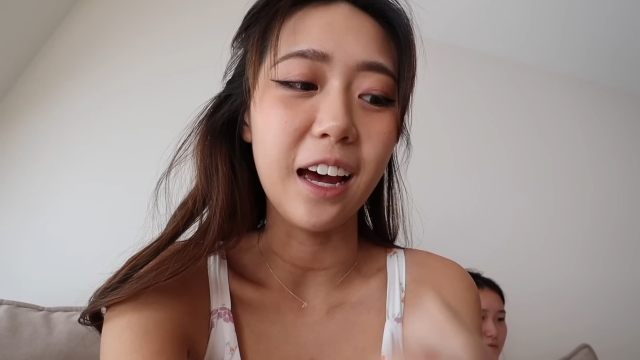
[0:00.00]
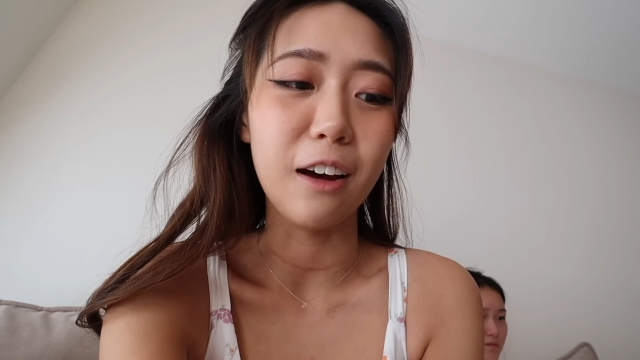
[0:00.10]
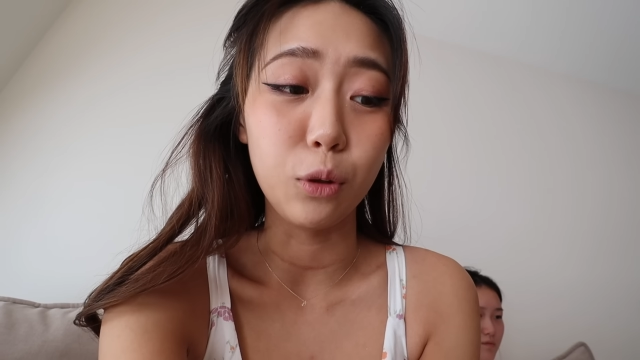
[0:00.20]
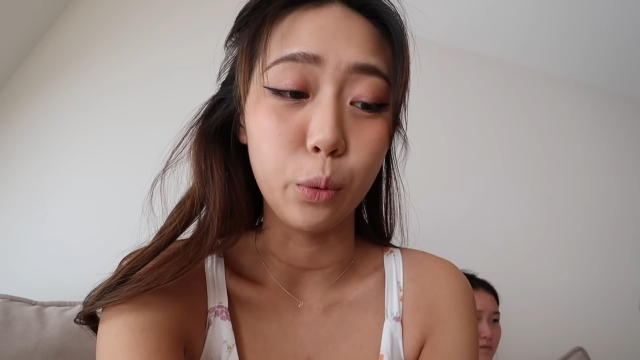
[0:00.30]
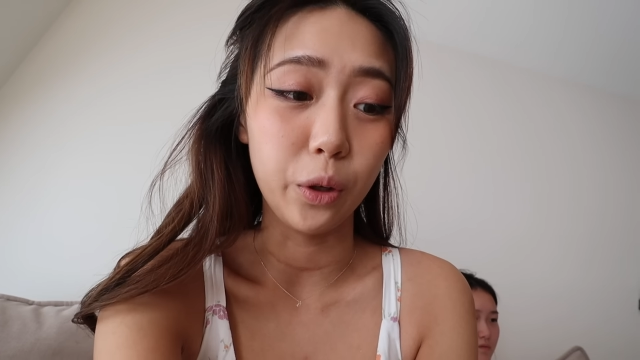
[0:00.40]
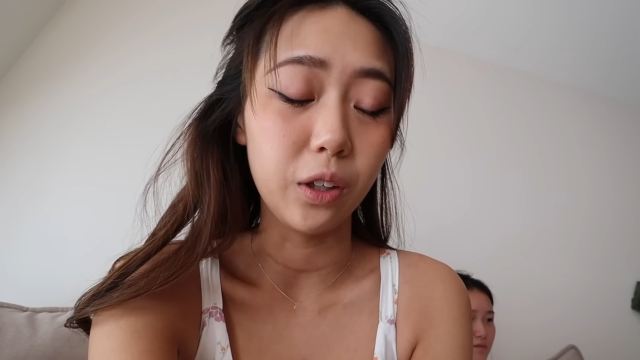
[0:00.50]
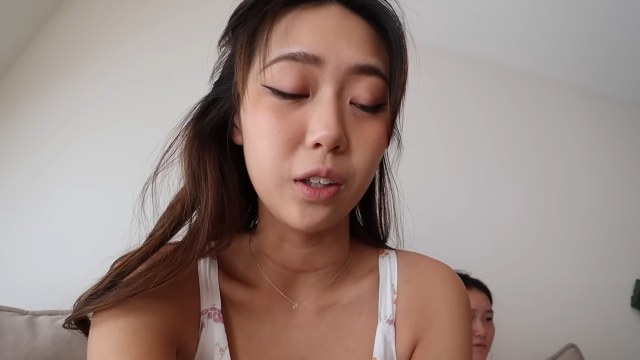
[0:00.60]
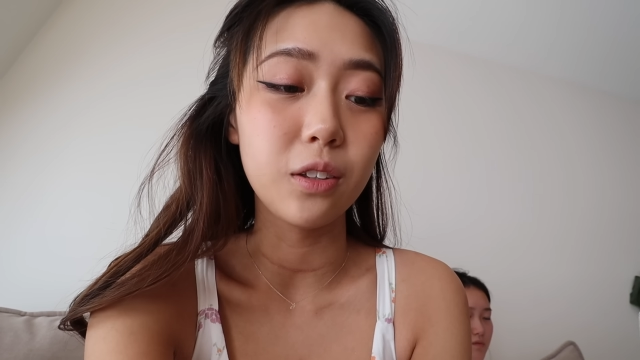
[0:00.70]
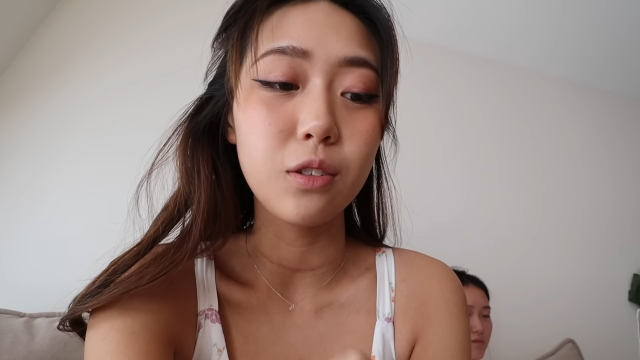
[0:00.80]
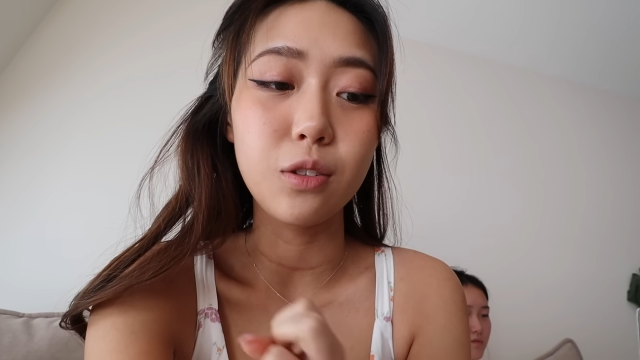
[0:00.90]

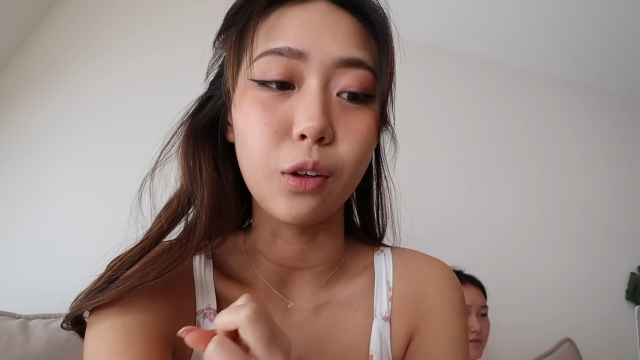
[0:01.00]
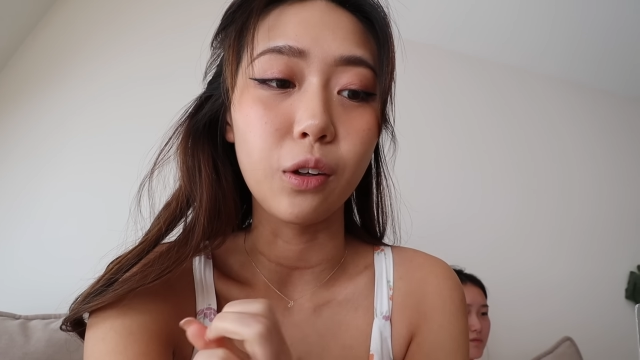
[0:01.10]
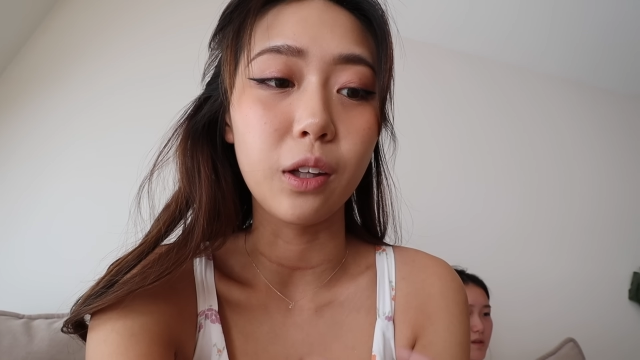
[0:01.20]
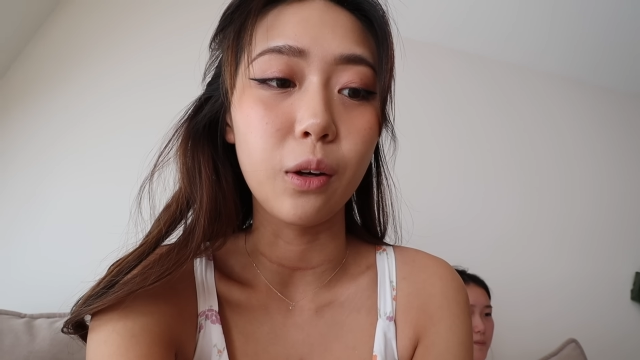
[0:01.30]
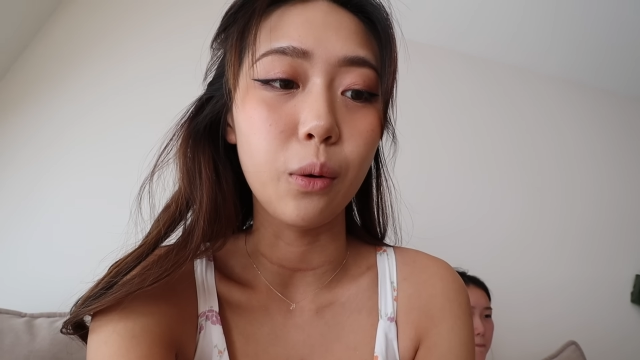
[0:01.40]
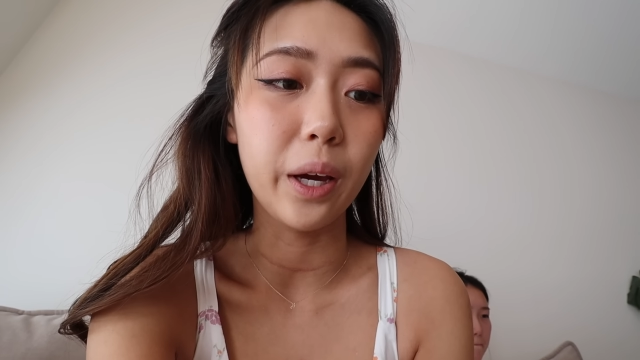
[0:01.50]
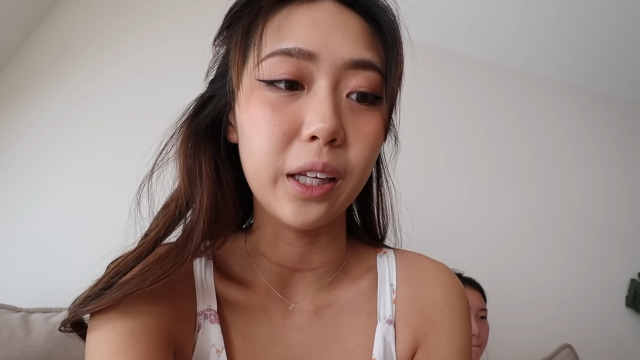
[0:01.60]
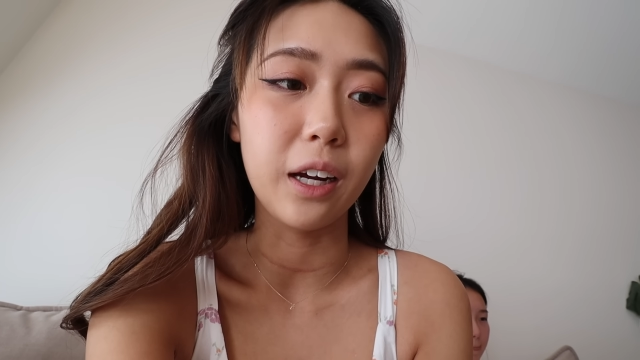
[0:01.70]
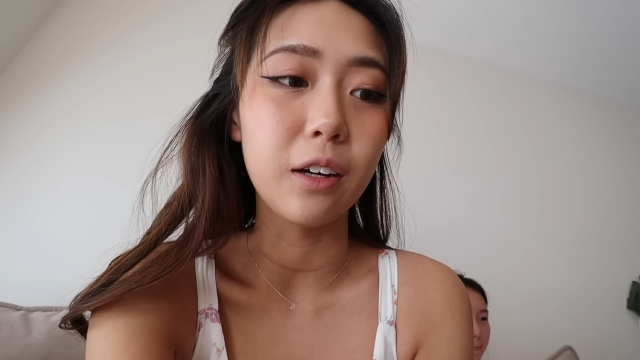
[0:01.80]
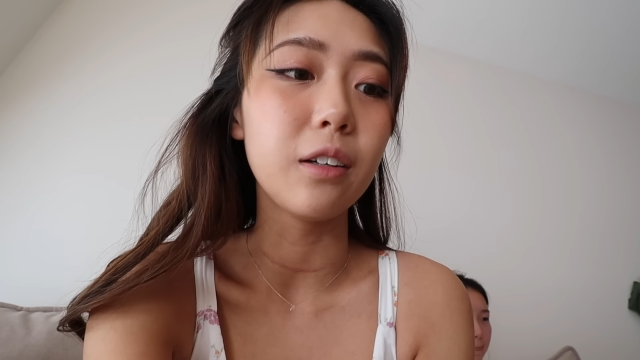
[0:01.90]
awoken, so they're
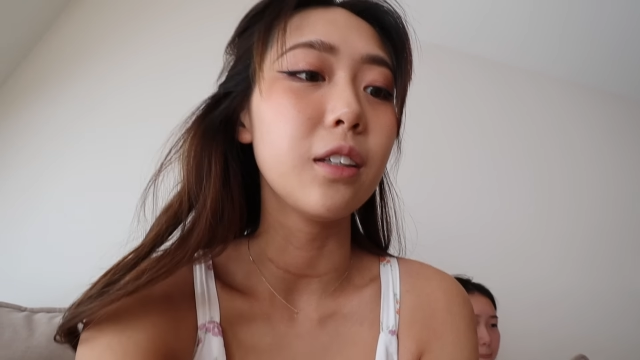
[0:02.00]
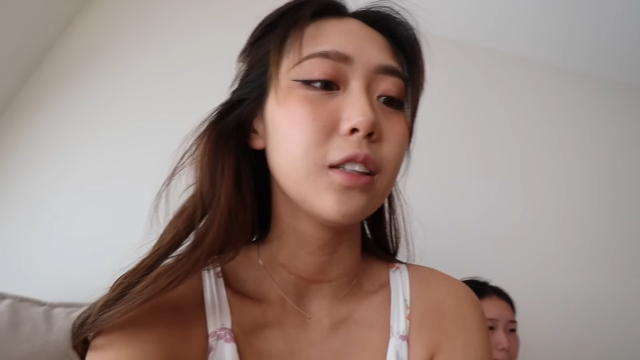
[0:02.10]
awake now.